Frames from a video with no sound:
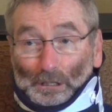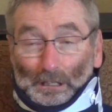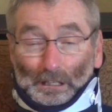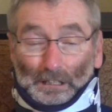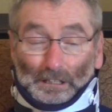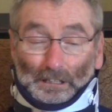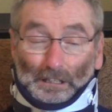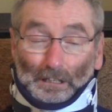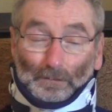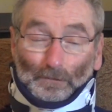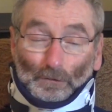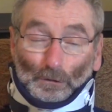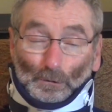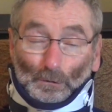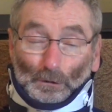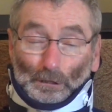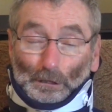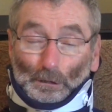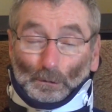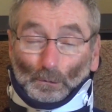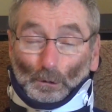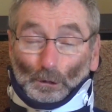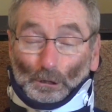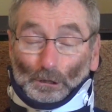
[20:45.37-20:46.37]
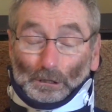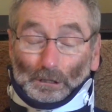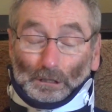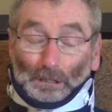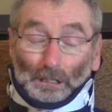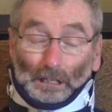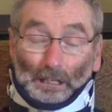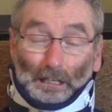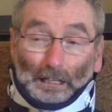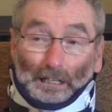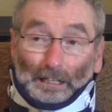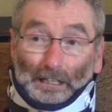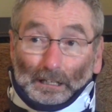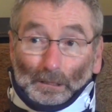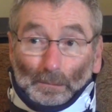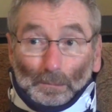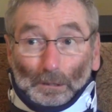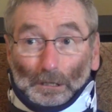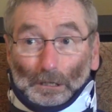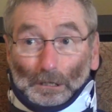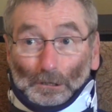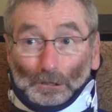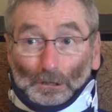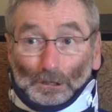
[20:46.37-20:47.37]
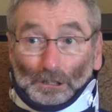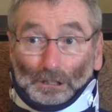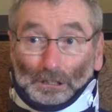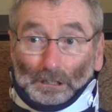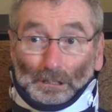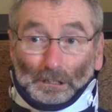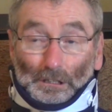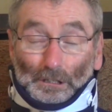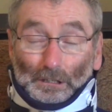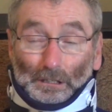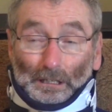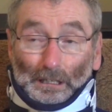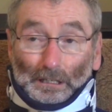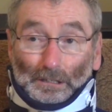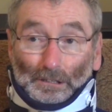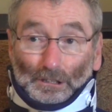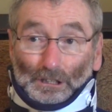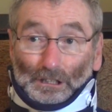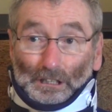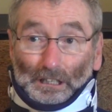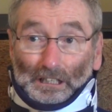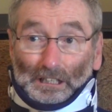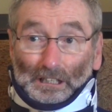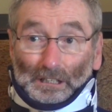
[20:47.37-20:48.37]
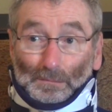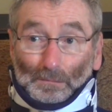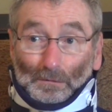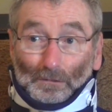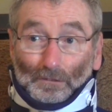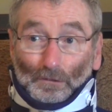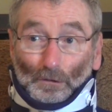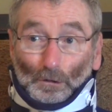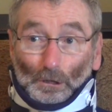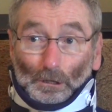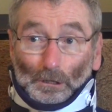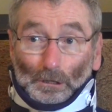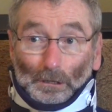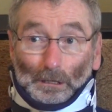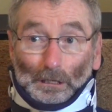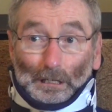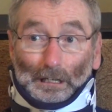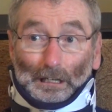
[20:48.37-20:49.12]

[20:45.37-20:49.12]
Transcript: I've never really worked in a parish in the United States before,